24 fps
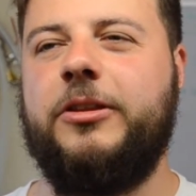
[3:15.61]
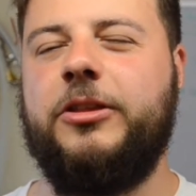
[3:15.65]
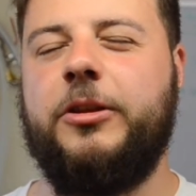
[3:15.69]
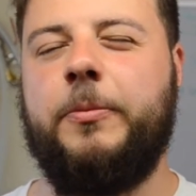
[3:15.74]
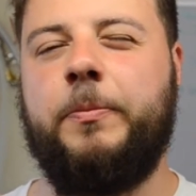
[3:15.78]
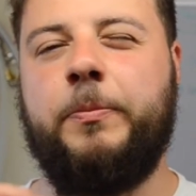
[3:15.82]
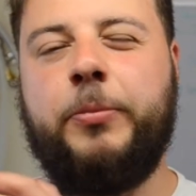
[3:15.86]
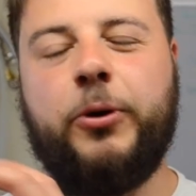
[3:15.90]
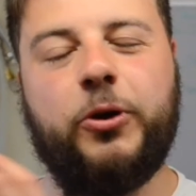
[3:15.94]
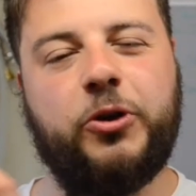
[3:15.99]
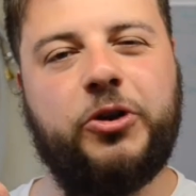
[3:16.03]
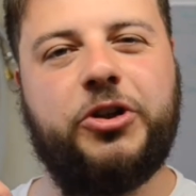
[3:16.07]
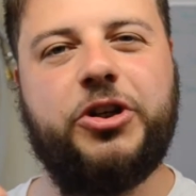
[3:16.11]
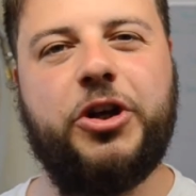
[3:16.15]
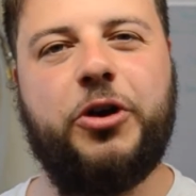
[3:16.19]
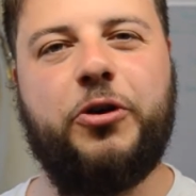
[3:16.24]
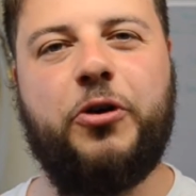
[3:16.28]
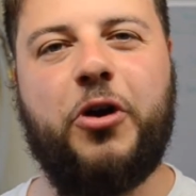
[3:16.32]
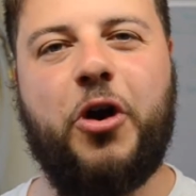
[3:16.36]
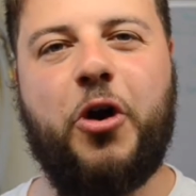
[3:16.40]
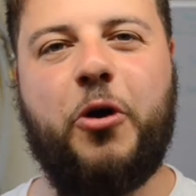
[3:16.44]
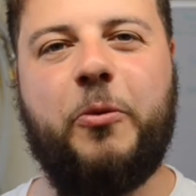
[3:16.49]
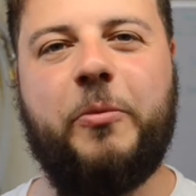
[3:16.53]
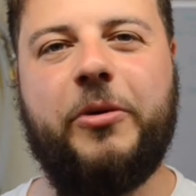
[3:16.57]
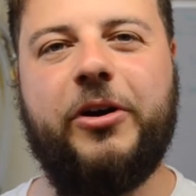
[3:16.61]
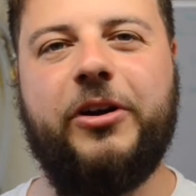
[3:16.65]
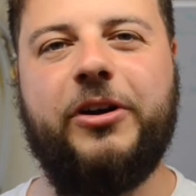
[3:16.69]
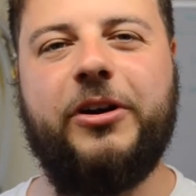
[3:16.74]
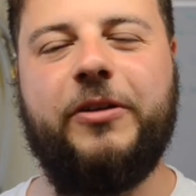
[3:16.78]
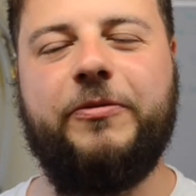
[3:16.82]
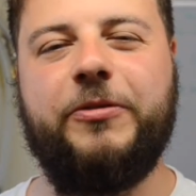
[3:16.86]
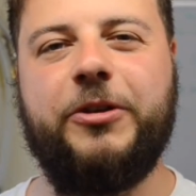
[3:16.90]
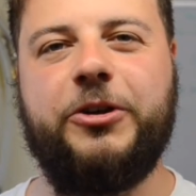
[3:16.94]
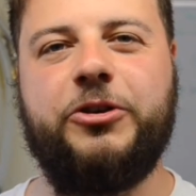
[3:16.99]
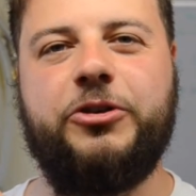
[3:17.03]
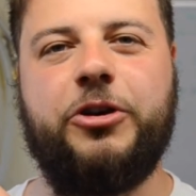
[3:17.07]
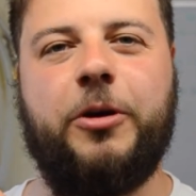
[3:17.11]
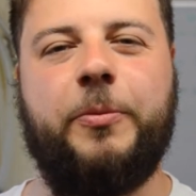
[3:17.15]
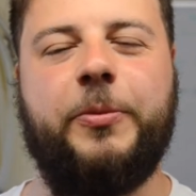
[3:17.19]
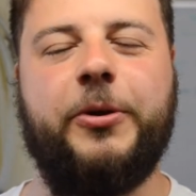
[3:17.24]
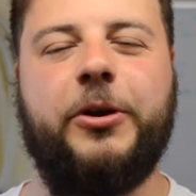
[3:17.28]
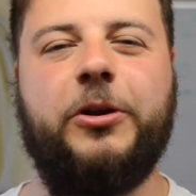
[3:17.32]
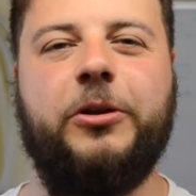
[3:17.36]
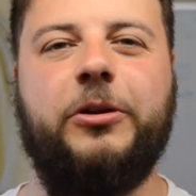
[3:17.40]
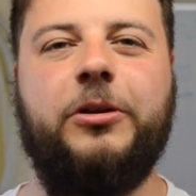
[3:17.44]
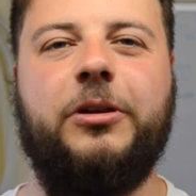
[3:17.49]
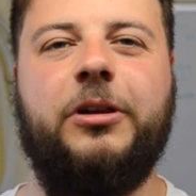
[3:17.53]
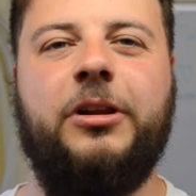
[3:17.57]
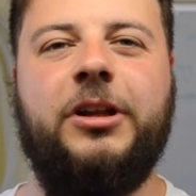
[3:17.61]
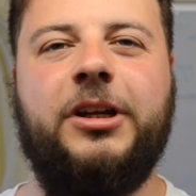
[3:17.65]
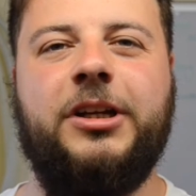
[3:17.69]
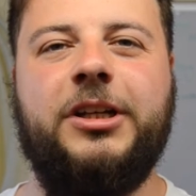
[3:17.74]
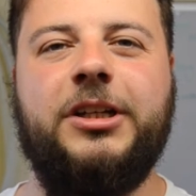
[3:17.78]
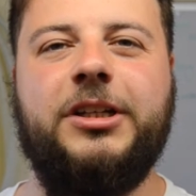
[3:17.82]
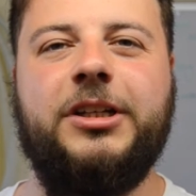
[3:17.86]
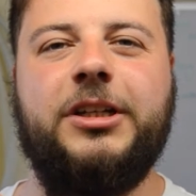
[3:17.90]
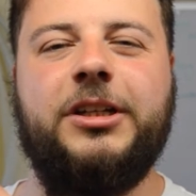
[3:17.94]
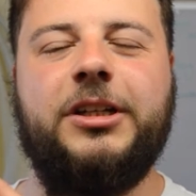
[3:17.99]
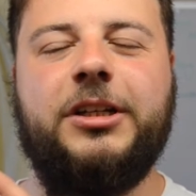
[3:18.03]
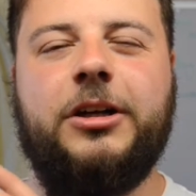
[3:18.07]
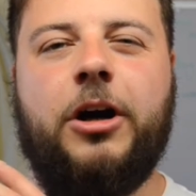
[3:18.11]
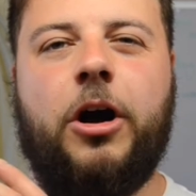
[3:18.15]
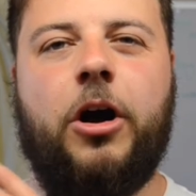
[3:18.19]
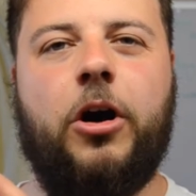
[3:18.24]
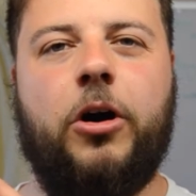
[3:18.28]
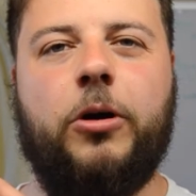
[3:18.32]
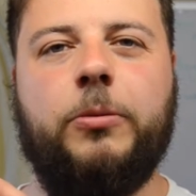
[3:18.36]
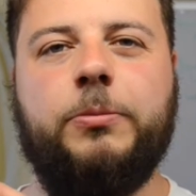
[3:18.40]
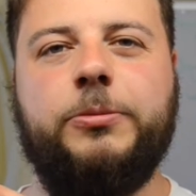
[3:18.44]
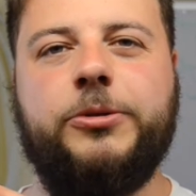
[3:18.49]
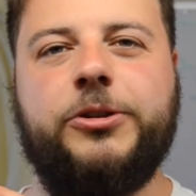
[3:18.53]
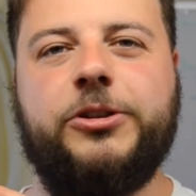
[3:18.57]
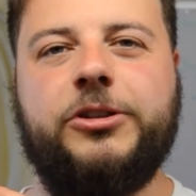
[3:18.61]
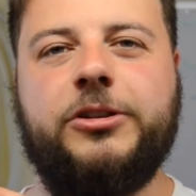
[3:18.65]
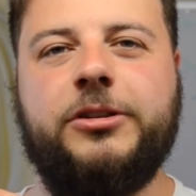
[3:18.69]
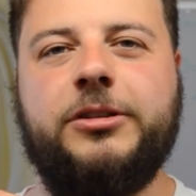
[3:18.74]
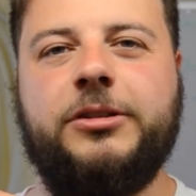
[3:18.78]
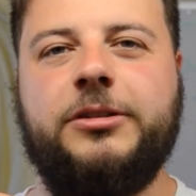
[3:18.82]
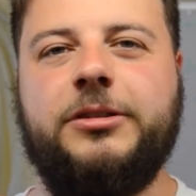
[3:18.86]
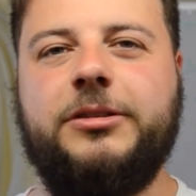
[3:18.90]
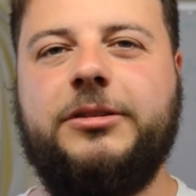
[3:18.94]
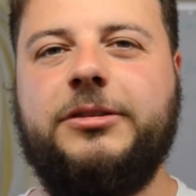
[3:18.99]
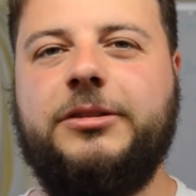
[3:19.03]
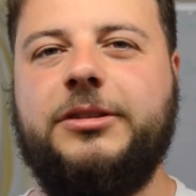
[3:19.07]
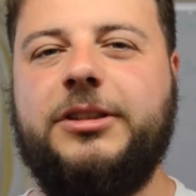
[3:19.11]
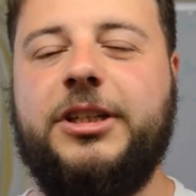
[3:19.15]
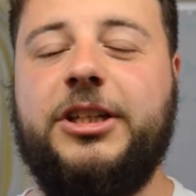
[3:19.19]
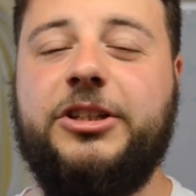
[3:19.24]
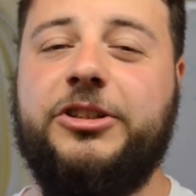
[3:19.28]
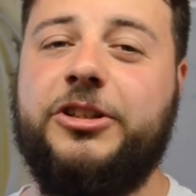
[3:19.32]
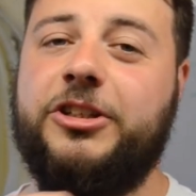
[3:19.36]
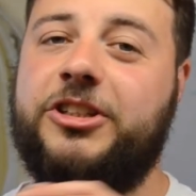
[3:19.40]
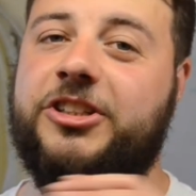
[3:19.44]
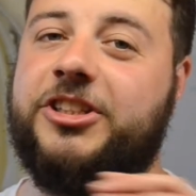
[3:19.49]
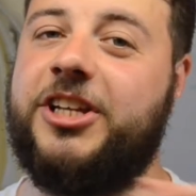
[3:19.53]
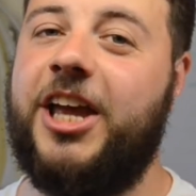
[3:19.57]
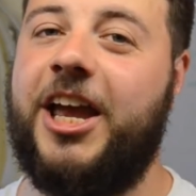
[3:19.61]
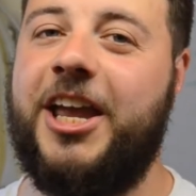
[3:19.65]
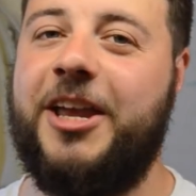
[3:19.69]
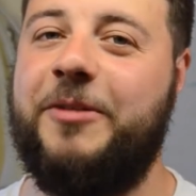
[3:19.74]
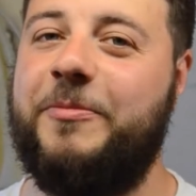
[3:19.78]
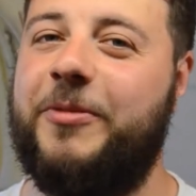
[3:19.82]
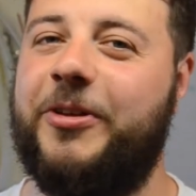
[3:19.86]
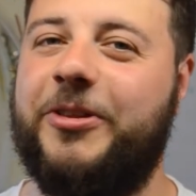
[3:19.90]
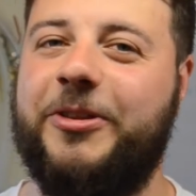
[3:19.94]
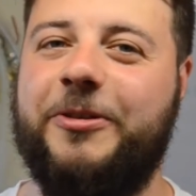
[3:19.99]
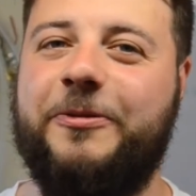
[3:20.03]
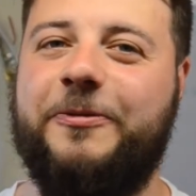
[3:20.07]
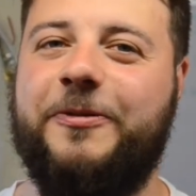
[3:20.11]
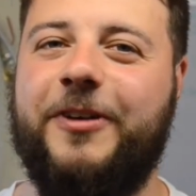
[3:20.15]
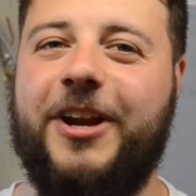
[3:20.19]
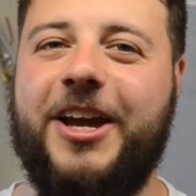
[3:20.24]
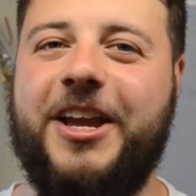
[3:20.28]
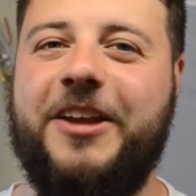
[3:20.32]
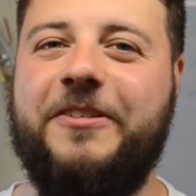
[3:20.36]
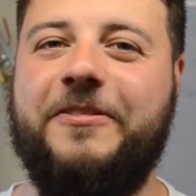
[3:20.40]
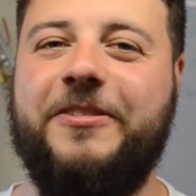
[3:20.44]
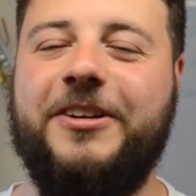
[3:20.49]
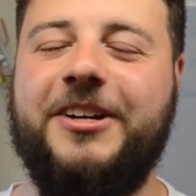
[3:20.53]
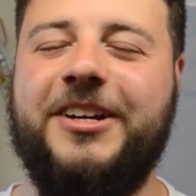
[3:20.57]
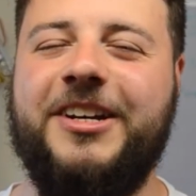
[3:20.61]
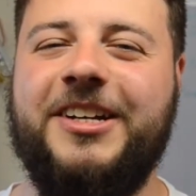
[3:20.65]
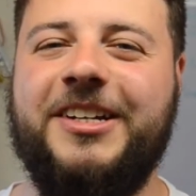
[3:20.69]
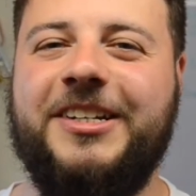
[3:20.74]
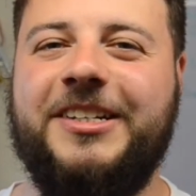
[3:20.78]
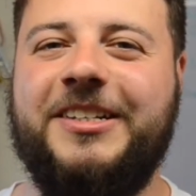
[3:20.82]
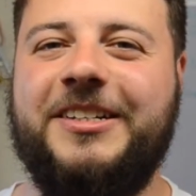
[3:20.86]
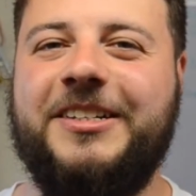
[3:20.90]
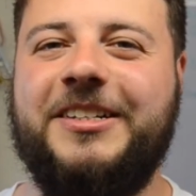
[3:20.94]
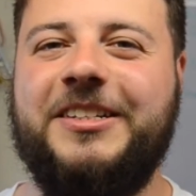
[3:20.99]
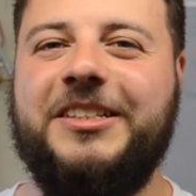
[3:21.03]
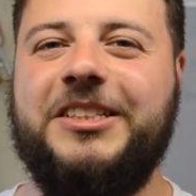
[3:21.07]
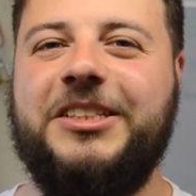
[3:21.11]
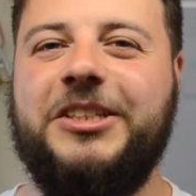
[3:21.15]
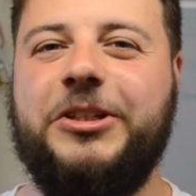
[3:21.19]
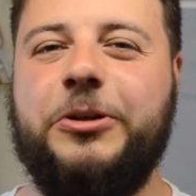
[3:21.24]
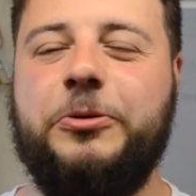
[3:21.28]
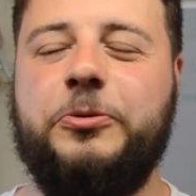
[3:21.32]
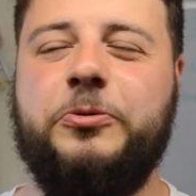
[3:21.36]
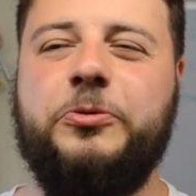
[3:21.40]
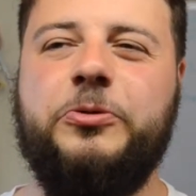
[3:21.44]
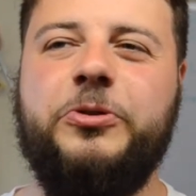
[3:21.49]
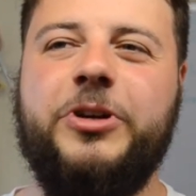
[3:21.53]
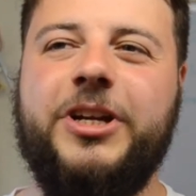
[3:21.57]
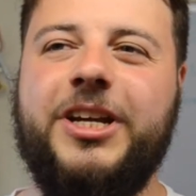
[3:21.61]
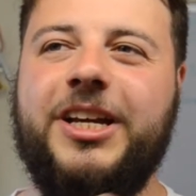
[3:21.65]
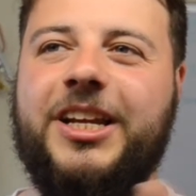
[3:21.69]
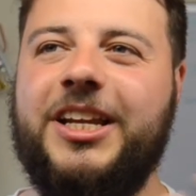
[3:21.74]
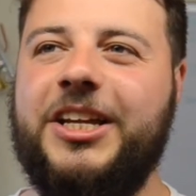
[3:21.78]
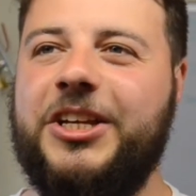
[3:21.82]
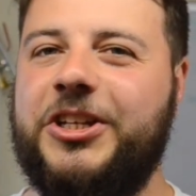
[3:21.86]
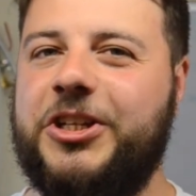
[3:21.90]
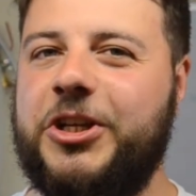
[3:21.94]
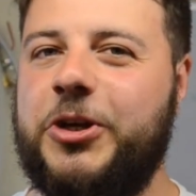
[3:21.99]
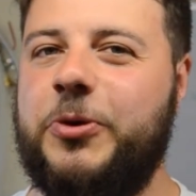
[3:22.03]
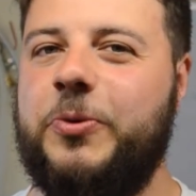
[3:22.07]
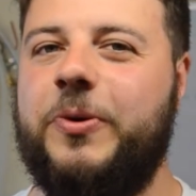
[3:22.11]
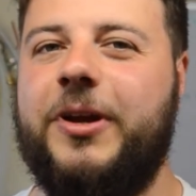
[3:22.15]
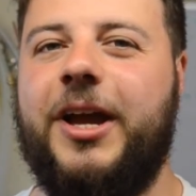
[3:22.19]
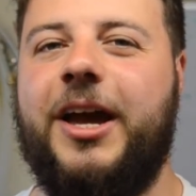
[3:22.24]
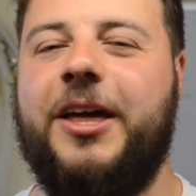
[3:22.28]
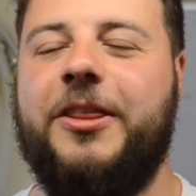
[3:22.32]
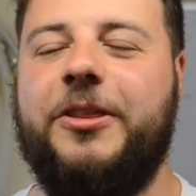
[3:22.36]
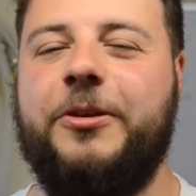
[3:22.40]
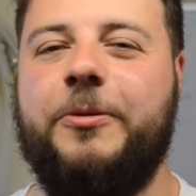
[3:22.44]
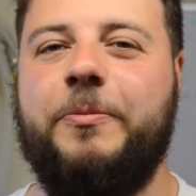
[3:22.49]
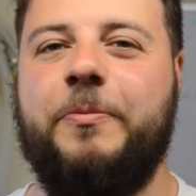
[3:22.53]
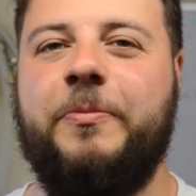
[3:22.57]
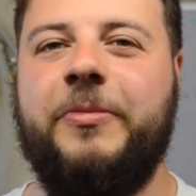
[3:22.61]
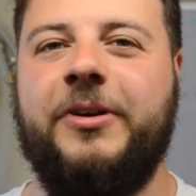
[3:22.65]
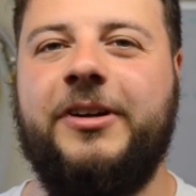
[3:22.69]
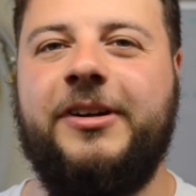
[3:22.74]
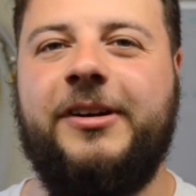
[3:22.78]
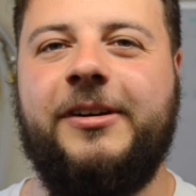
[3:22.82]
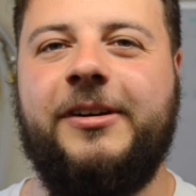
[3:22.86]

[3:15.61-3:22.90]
the punchy aroma of the tropical hops is the same on the flavour. You really do get them